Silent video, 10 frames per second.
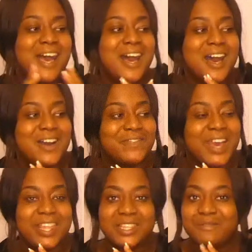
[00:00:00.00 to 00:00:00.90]

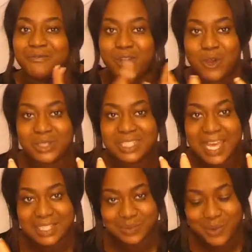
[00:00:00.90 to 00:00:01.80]
And then vlogs
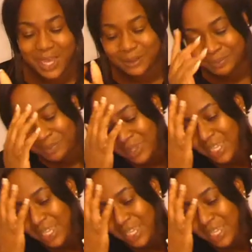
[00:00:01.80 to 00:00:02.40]
as well.